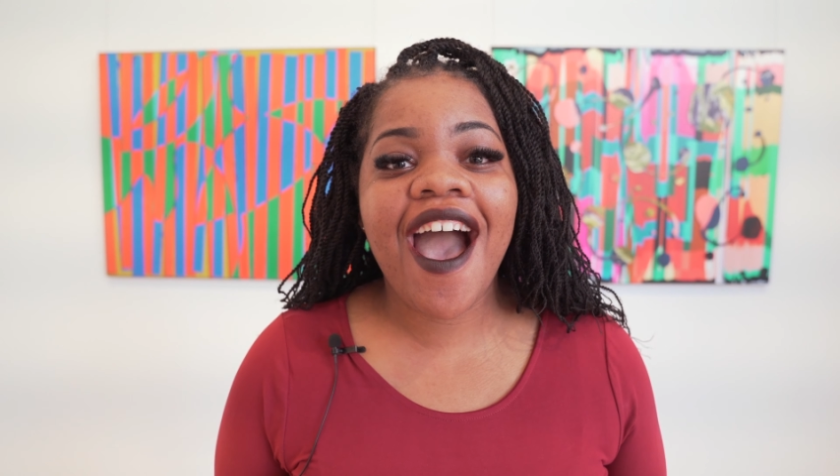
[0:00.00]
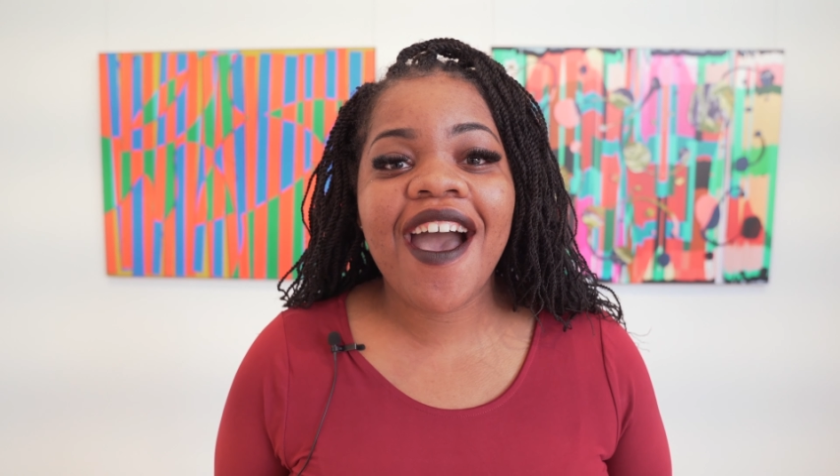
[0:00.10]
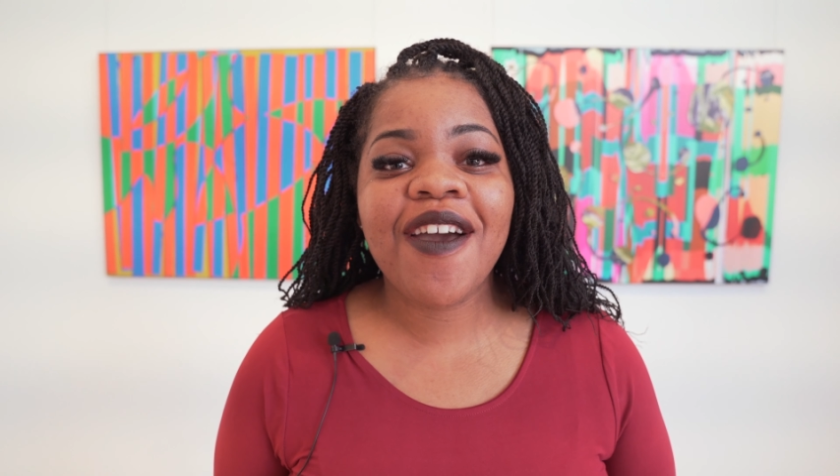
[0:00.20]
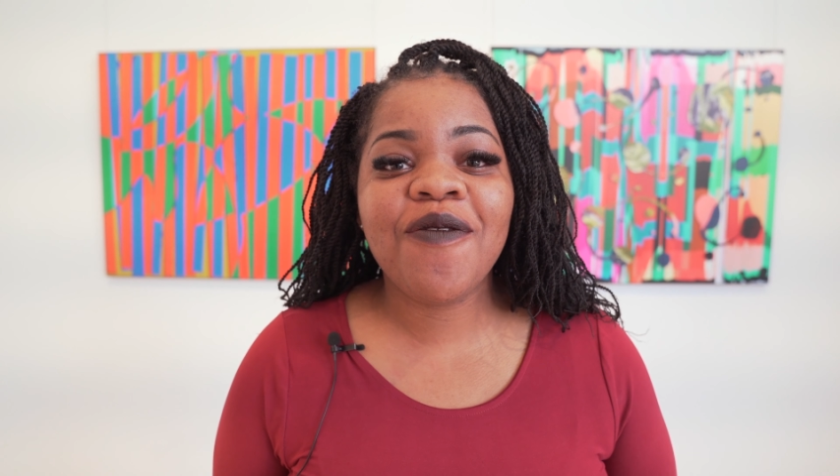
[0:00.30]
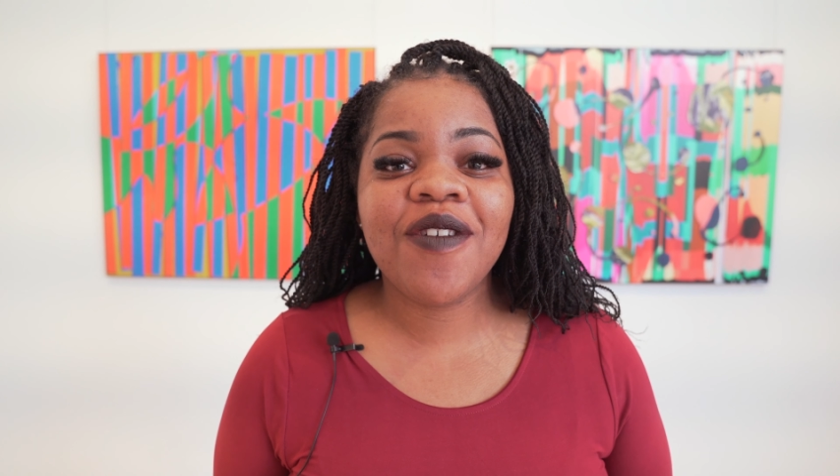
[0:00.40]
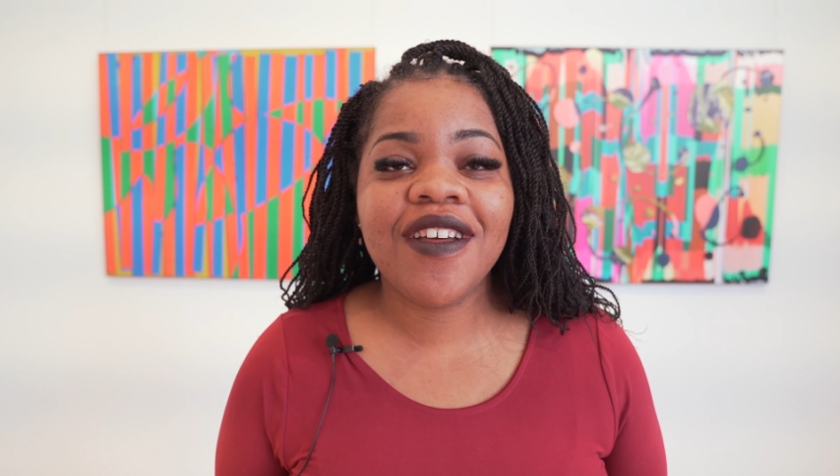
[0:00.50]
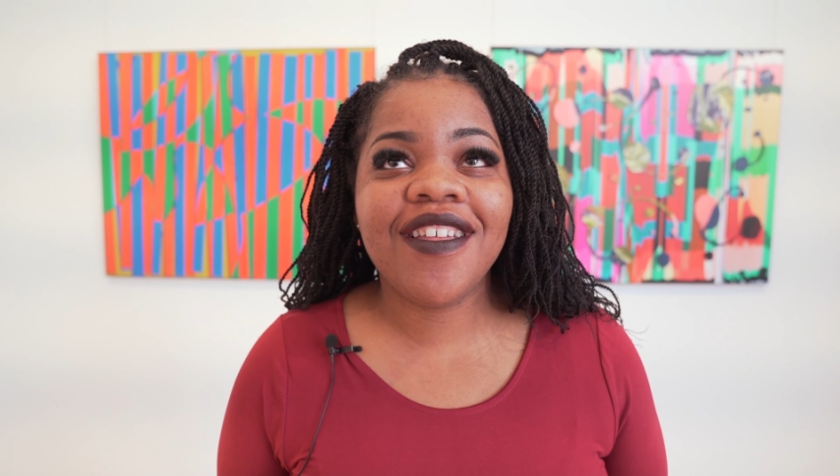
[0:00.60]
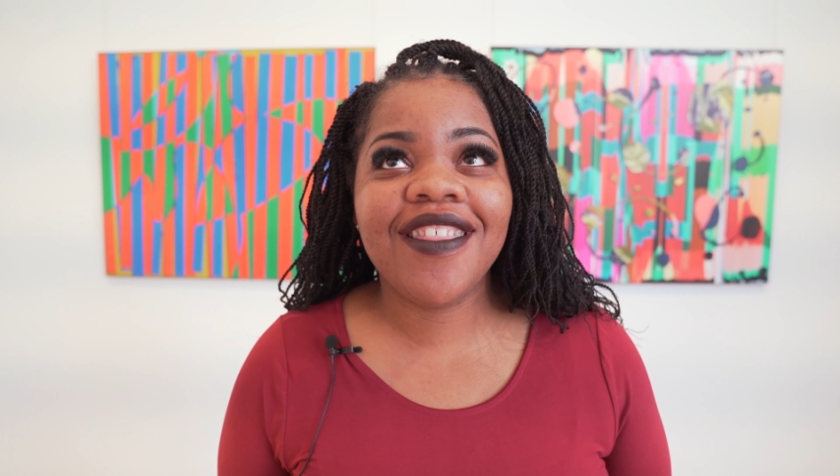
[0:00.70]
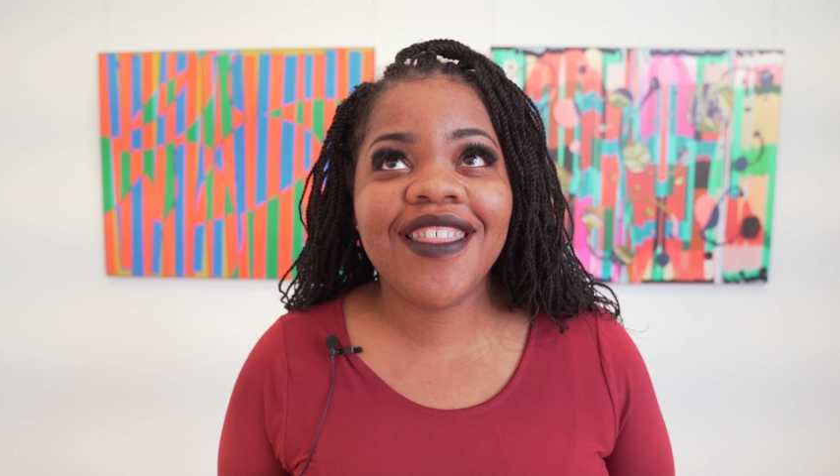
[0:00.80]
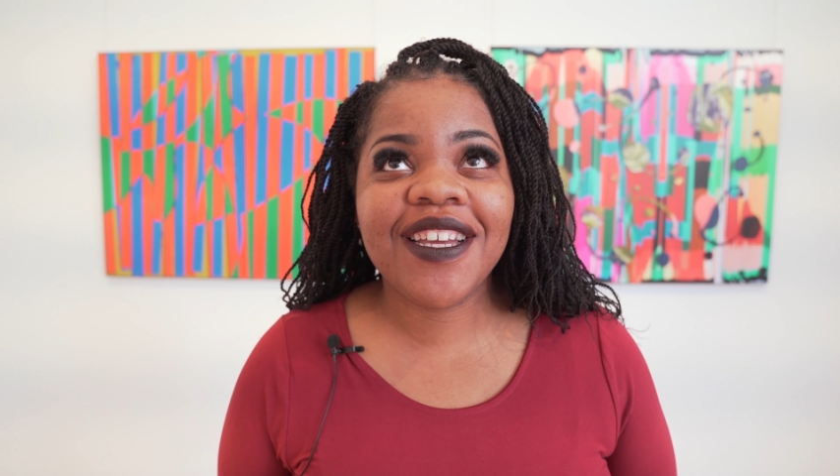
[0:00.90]
I
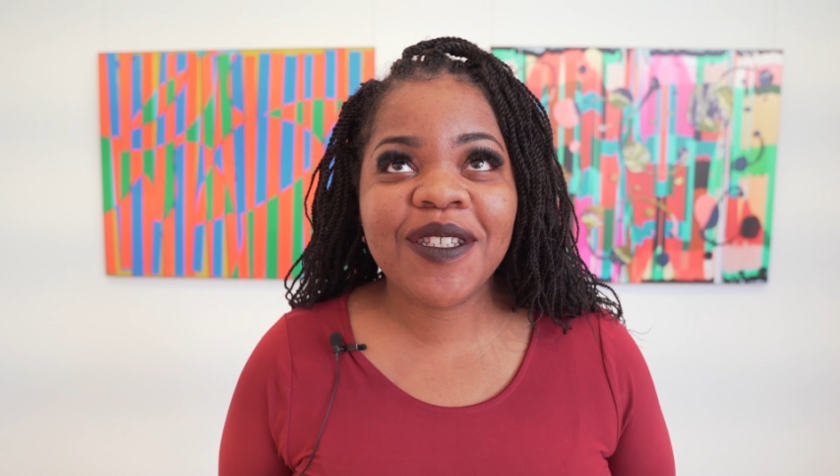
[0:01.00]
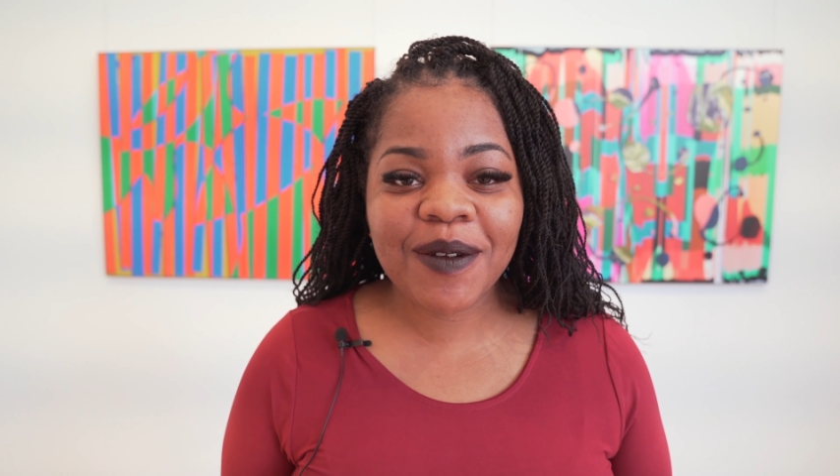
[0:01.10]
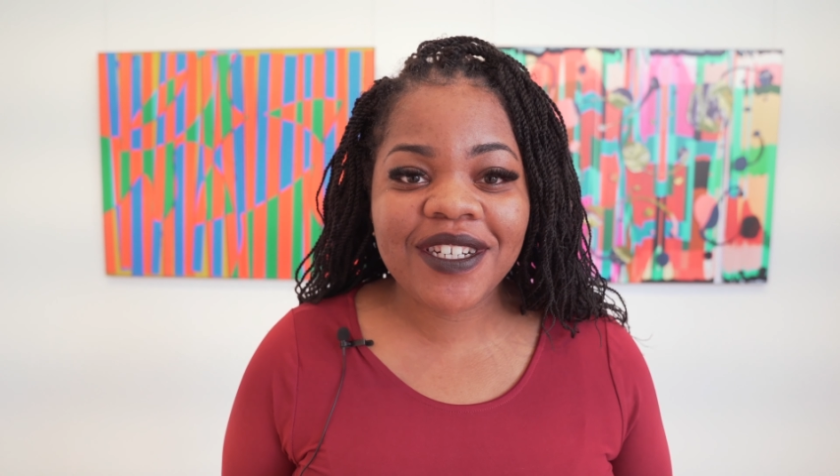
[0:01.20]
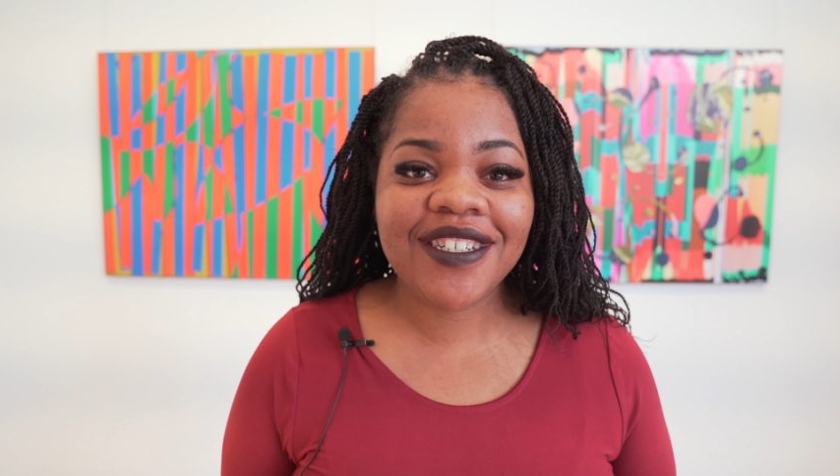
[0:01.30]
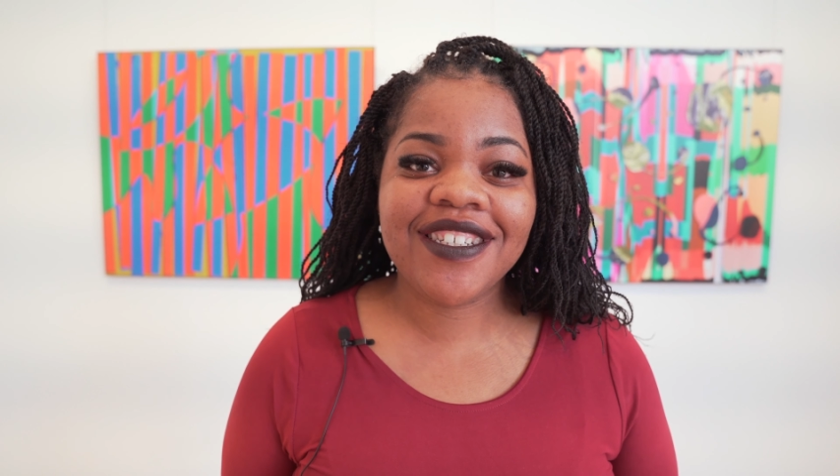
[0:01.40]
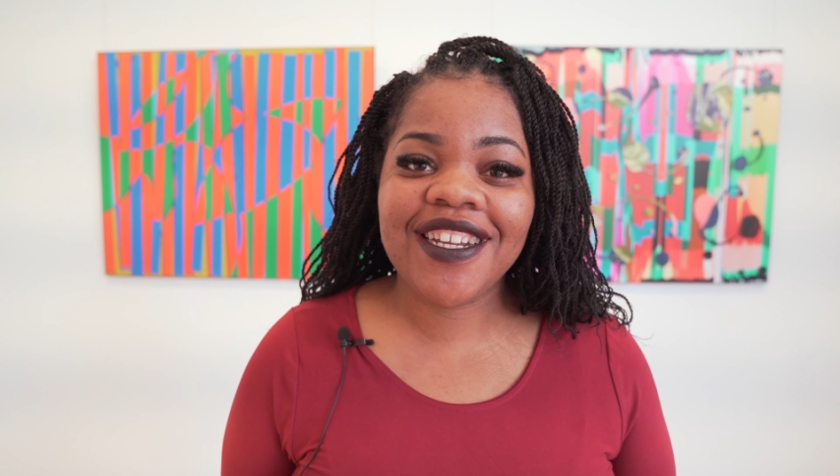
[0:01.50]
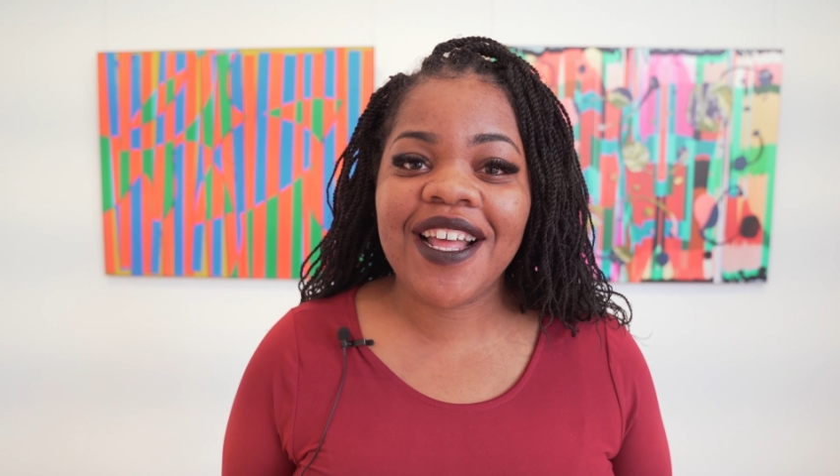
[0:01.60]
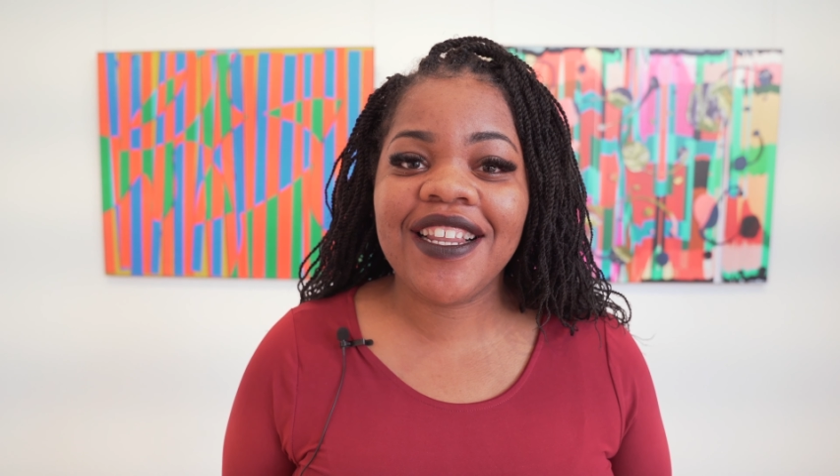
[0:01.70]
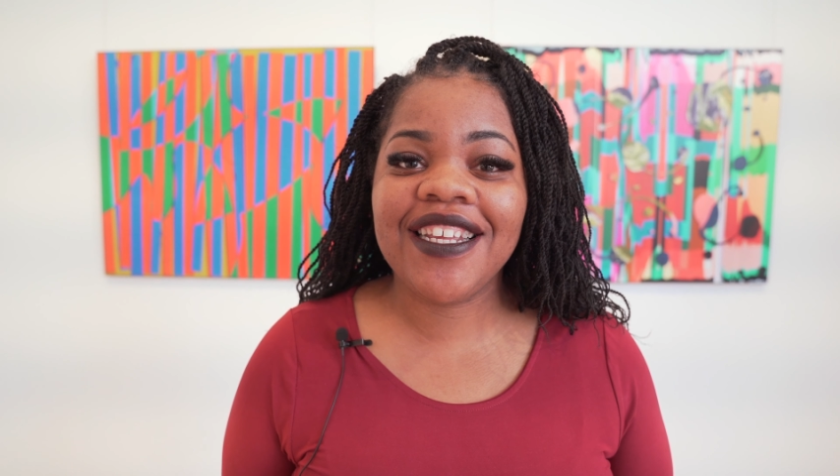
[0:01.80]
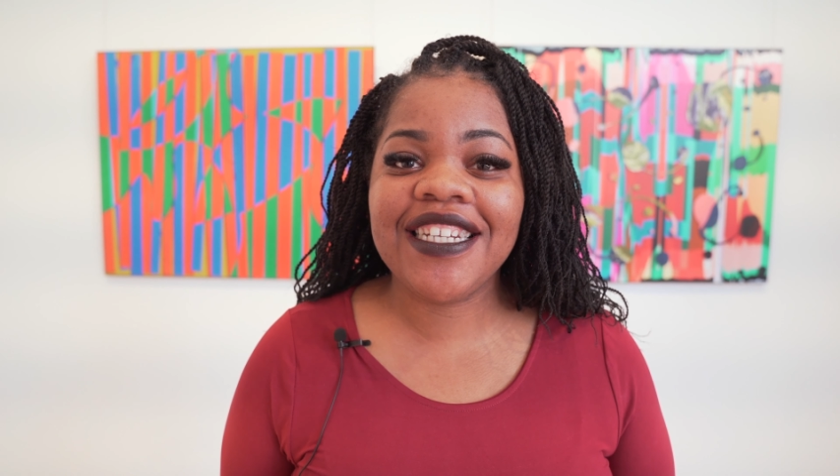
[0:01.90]
won the Expressions
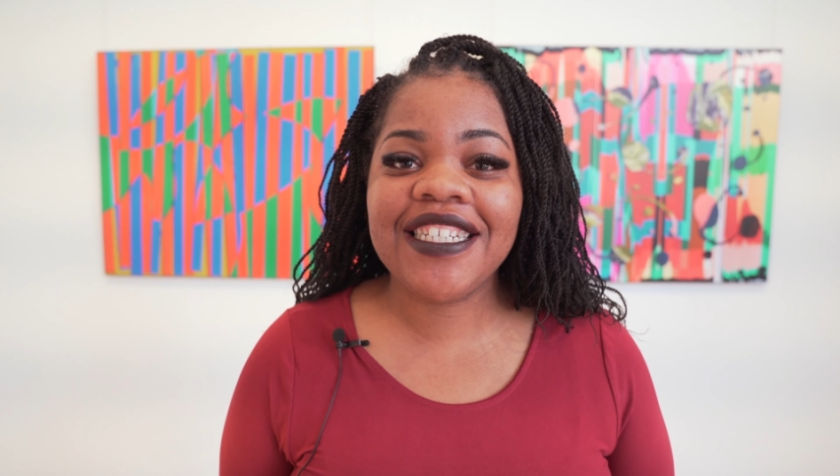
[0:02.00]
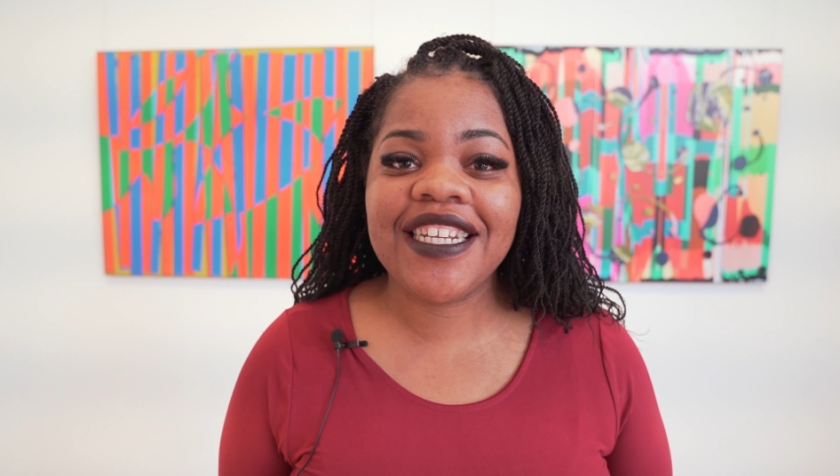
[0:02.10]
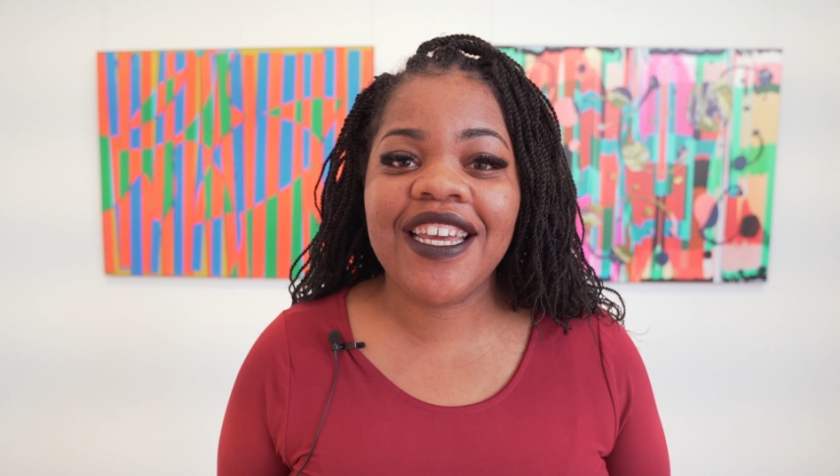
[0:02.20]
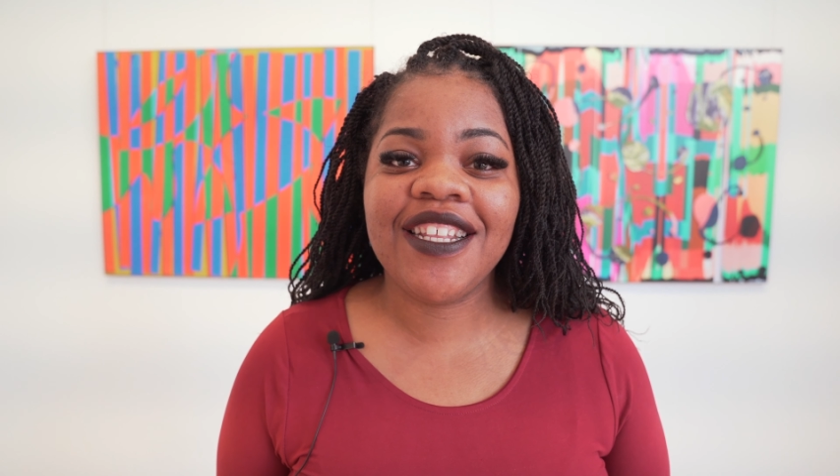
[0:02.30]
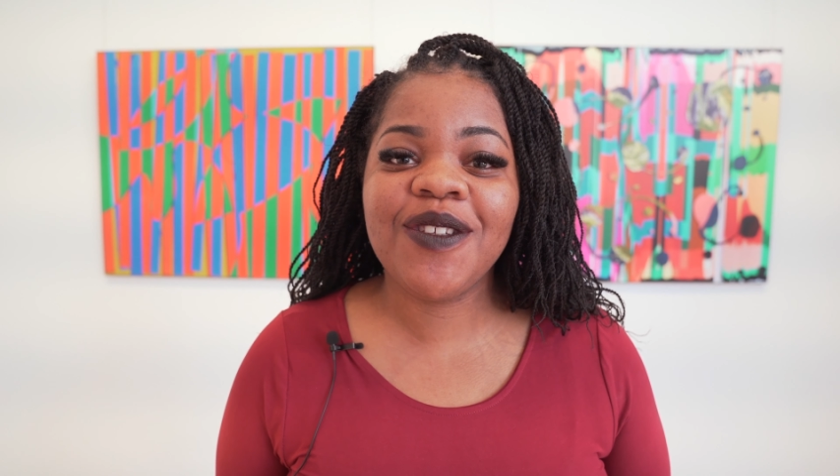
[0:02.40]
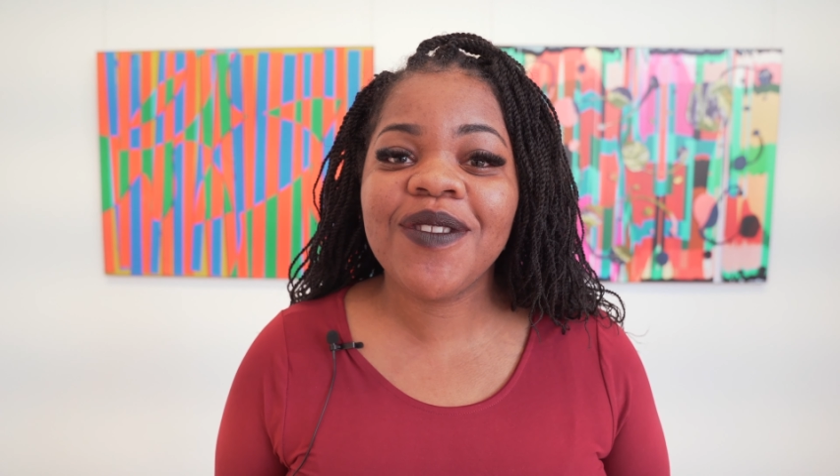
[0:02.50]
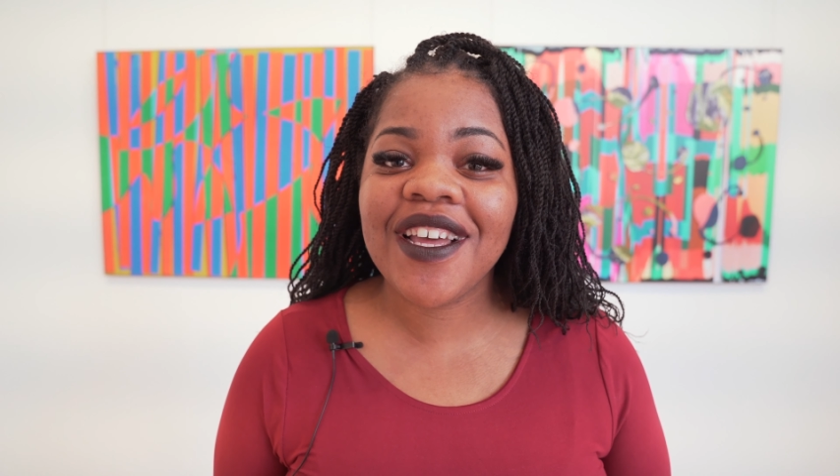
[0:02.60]
Challenge in